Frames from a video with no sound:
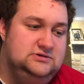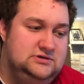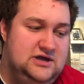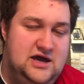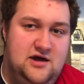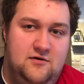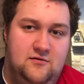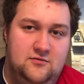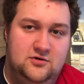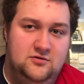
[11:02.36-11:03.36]
now
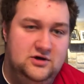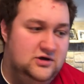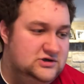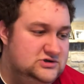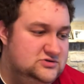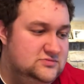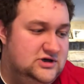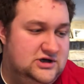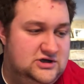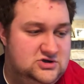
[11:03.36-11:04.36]
we're going on to
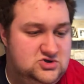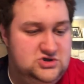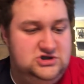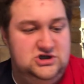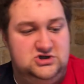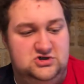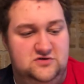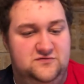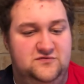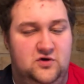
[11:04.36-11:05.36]
my traditional
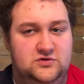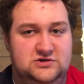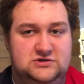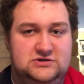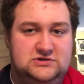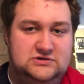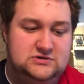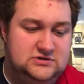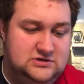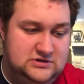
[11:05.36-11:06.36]
folders.
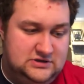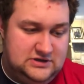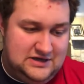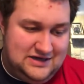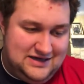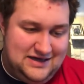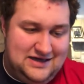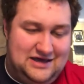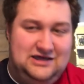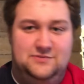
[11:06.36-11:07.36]

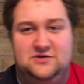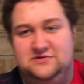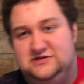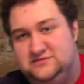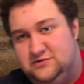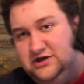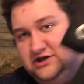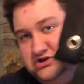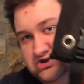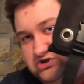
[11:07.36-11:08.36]
I keep them in this
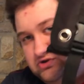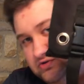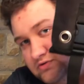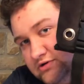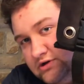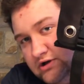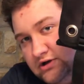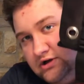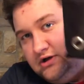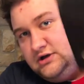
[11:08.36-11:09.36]
Blade HQ
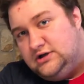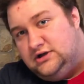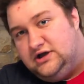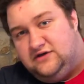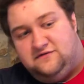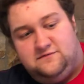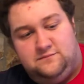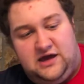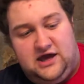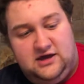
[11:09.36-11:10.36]
knife
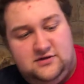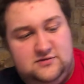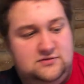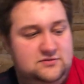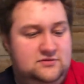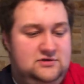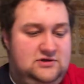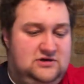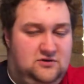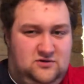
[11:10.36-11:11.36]
bag.
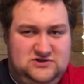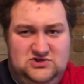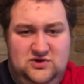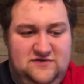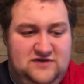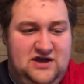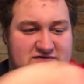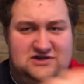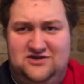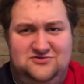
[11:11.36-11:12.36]
It holds 12 knives,
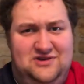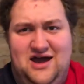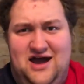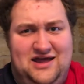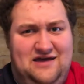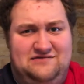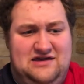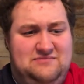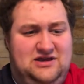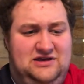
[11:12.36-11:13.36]
and I do not have
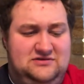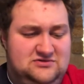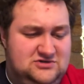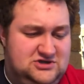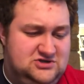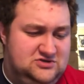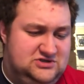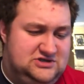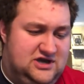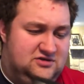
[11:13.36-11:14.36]
that many traditional
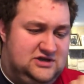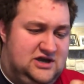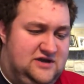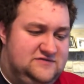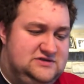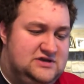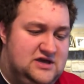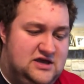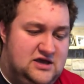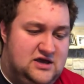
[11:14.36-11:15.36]
style knives.
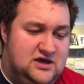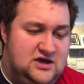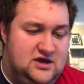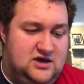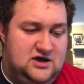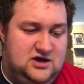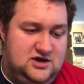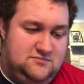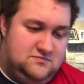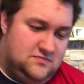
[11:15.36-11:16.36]

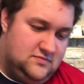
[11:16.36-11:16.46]
Um,